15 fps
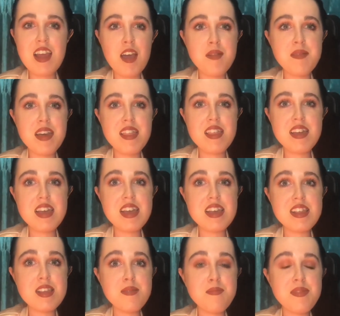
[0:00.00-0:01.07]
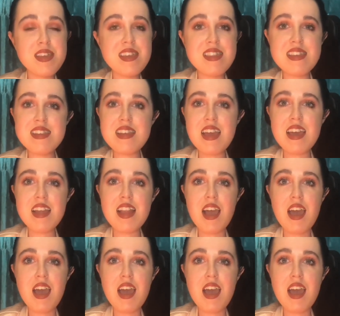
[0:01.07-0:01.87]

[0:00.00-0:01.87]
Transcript: now my look is completely done.